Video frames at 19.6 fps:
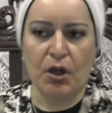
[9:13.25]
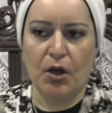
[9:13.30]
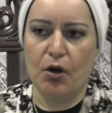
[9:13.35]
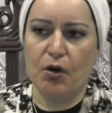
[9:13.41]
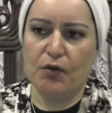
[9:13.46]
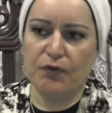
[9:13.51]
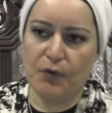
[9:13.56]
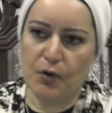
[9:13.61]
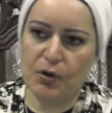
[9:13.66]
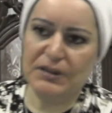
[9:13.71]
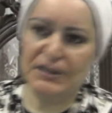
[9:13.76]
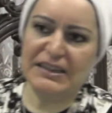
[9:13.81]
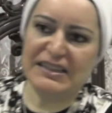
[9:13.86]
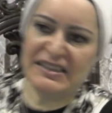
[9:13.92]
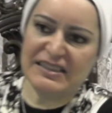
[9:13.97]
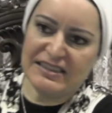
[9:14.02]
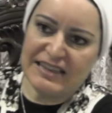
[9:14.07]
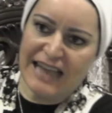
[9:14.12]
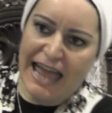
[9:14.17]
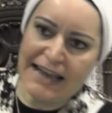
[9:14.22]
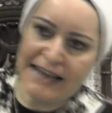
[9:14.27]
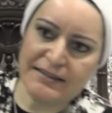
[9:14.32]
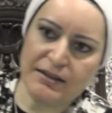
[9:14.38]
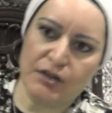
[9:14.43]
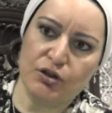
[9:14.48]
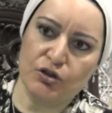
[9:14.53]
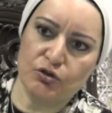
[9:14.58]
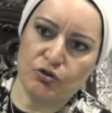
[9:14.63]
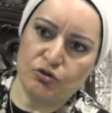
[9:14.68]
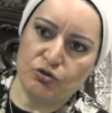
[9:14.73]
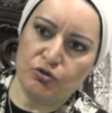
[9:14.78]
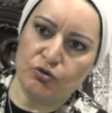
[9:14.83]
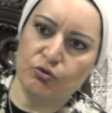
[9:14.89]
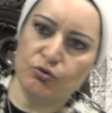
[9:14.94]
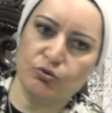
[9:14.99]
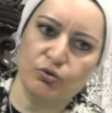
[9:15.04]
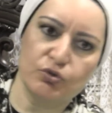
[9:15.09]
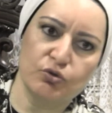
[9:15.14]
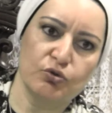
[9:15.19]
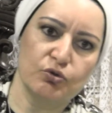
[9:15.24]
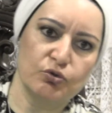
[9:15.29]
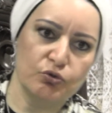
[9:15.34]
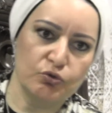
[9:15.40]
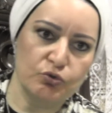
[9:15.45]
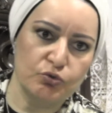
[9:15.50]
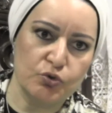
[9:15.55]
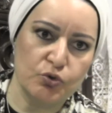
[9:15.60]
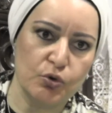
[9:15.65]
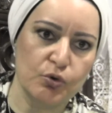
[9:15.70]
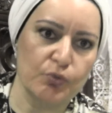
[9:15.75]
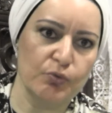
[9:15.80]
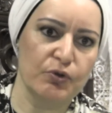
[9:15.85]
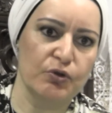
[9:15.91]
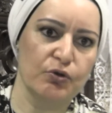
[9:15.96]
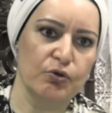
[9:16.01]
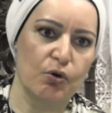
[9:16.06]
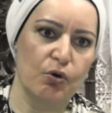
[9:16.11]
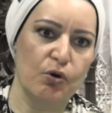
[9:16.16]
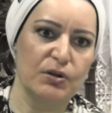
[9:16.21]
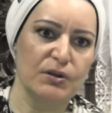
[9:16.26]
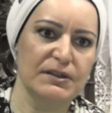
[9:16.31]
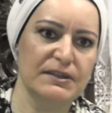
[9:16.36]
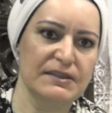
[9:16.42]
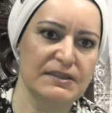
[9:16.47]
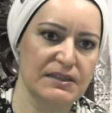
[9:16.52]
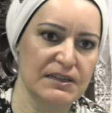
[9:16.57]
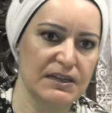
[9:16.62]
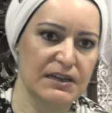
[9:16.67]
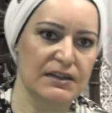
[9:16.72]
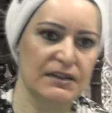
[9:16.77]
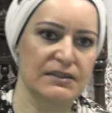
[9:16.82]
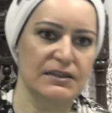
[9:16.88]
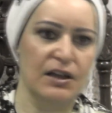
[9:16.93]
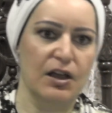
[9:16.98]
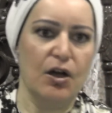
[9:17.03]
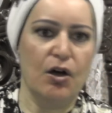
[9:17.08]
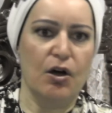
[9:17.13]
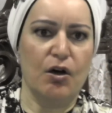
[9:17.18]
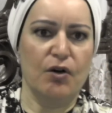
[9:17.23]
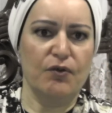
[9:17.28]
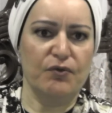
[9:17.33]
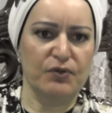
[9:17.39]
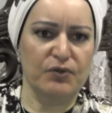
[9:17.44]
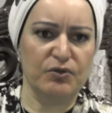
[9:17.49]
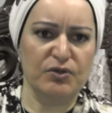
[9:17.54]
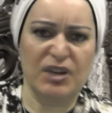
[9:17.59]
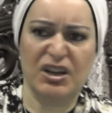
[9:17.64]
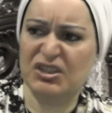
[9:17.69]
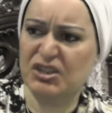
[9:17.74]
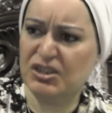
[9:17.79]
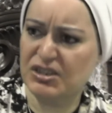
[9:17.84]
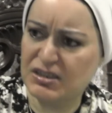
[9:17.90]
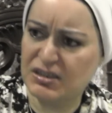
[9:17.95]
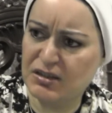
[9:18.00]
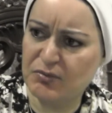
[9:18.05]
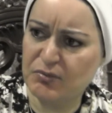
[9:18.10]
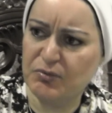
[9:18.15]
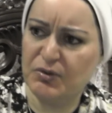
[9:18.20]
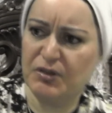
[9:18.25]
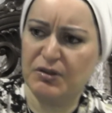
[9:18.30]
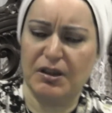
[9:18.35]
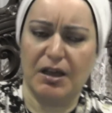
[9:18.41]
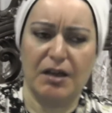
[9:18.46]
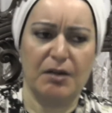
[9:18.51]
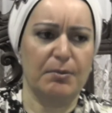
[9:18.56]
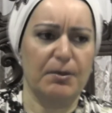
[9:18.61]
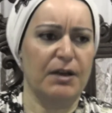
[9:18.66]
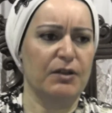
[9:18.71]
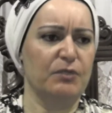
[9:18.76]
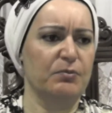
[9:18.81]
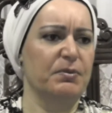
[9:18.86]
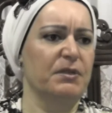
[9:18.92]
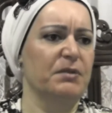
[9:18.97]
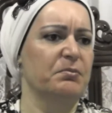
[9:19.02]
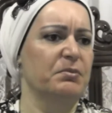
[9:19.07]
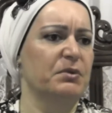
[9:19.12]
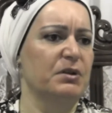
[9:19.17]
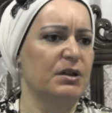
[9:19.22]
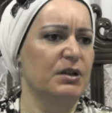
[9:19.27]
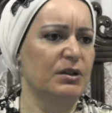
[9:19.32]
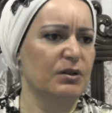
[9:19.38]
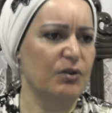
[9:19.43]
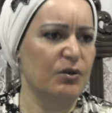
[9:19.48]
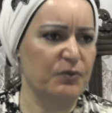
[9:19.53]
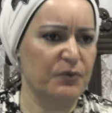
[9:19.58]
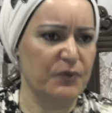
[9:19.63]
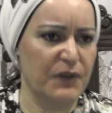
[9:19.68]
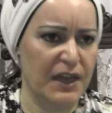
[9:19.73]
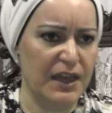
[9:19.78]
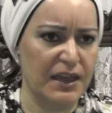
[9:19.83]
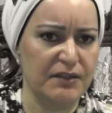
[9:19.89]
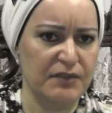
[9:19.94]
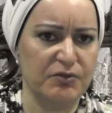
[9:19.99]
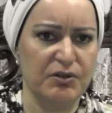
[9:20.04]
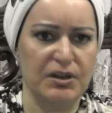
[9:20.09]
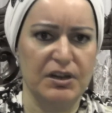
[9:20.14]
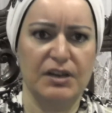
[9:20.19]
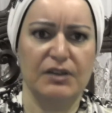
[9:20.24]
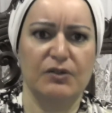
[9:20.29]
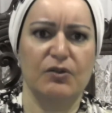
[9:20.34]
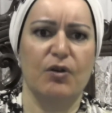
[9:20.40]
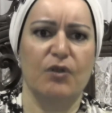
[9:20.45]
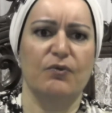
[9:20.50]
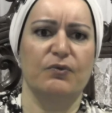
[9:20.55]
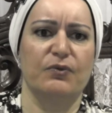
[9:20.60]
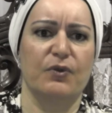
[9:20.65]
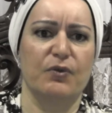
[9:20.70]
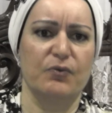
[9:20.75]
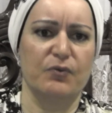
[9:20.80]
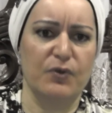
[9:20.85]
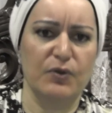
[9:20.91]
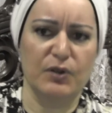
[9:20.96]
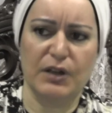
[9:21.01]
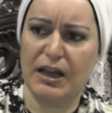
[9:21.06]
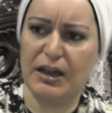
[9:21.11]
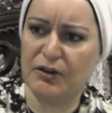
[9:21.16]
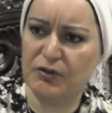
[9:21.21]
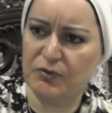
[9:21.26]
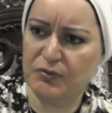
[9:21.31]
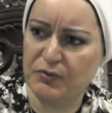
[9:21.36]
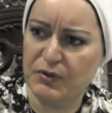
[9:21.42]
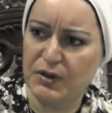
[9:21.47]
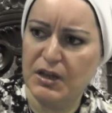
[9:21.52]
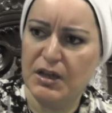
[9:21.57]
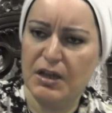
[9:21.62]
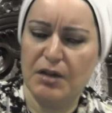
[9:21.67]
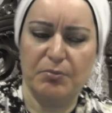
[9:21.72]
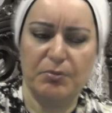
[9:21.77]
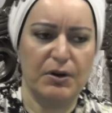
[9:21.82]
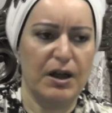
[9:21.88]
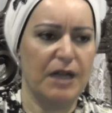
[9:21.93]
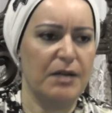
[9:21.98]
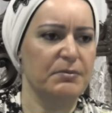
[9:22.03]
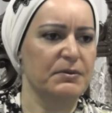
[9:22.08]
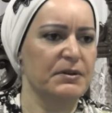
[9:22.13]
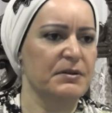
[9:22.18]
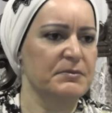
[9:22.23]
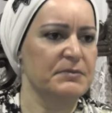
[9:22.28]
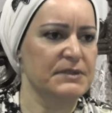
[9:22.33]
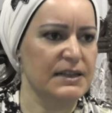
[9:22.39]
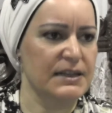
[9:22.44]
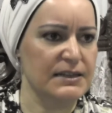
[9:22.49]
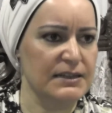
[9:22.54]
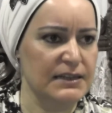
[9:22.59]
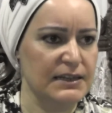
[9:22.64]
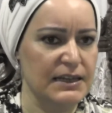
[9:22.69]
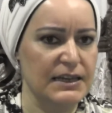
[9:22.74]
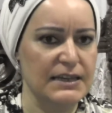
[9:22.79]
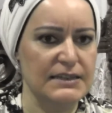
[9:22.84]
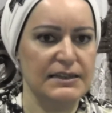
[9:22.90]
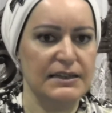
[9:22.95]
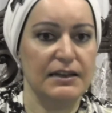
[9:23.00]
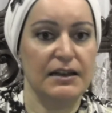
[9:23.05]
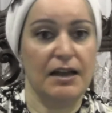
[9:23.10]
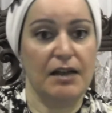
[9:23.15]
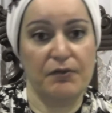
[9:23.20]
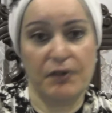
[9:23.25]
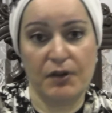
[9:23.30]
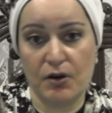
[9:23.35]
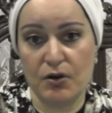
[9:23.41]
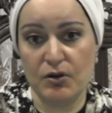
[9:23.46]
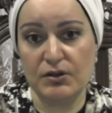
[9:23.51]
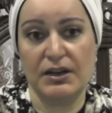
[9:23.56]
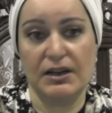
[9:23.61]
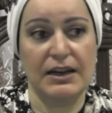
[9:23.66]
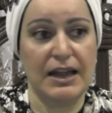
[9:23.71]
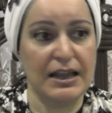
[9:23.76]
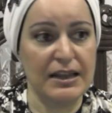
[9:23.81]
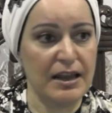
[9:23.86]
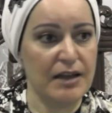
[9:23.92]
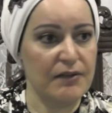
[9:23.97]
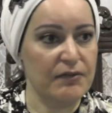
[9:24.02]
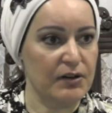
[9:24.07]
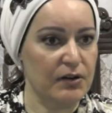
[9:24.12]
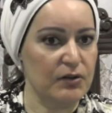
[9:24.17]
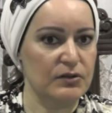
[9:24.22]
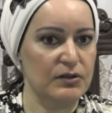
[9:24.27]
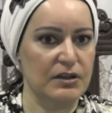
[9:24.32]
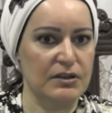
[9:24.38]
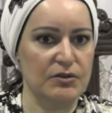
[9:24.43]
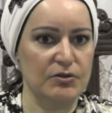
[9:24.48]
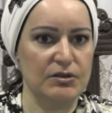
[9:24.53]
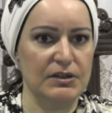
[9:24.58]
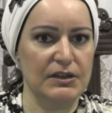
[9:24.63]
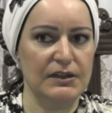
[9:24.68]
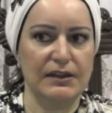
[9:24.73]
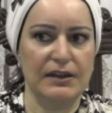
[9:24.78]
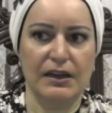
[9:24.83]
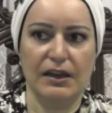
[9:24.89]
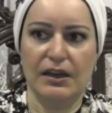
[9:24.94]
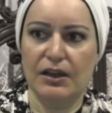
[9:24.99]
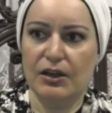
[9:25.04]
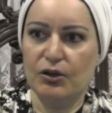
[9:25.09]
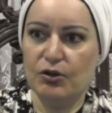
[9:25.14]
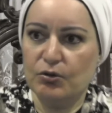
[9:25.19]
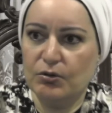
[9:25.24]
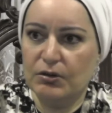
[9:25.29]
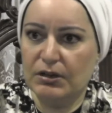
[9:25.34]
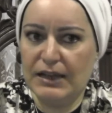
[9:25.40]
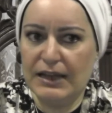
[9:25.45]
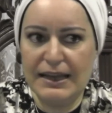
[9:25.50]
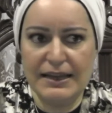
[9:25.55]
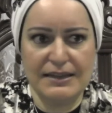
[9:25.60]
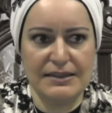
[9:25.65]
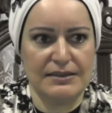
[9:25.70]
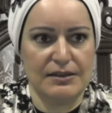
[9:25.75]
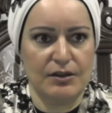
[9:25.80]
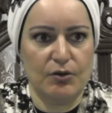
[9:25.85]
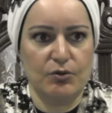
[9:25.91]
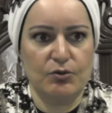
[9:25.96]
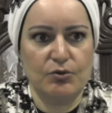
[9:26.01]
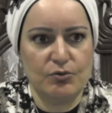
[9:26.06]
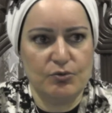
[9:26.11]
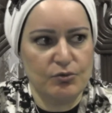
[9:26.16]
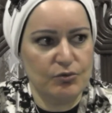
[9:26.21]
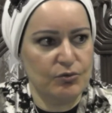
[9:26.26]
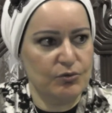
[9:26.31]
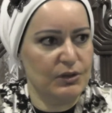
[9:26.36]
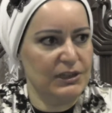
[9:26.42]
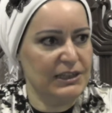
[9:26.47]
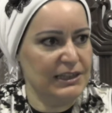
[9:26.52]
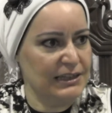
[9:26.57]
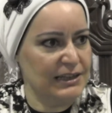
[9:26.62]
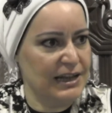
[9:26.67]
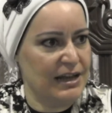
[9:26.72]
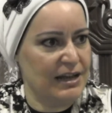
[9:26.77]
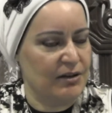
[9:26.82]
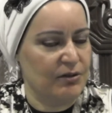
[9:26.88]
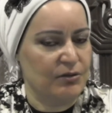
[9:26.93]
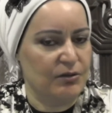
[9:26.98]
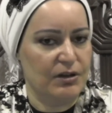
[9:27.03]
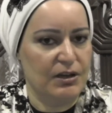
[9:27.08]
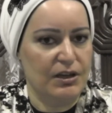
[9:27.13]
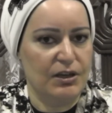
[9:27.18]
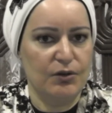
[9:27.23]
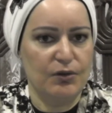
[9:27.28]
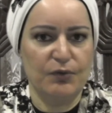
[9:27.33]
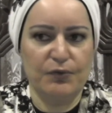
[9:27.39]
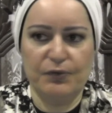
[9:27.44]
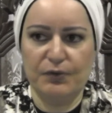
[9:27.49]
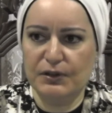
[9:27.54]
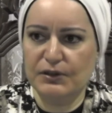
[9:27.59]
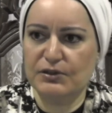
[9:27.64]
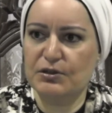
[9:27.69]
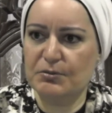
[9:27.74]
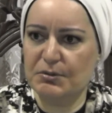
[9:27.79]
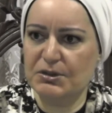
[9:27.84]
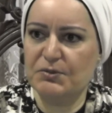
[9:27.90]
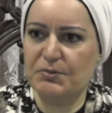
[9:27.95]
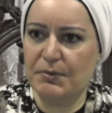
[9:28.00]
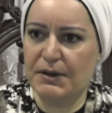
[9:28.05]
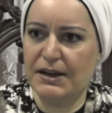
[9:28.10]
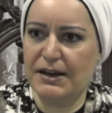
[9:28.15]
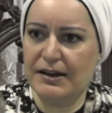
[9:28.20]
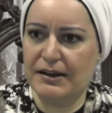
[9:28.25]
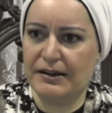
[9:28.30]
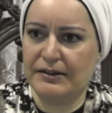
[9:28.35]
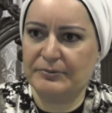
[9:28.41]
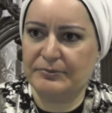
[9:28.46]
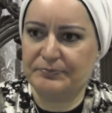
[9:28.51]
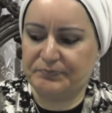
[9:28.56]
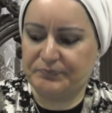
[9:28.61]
of all the sex that you, you, you, took with you all these years of grudges uh, with about people, of hatred, of, of all kind of problems and this and averot and other averot that you did. You cleanse, you, you, you clean now. You feel so much better.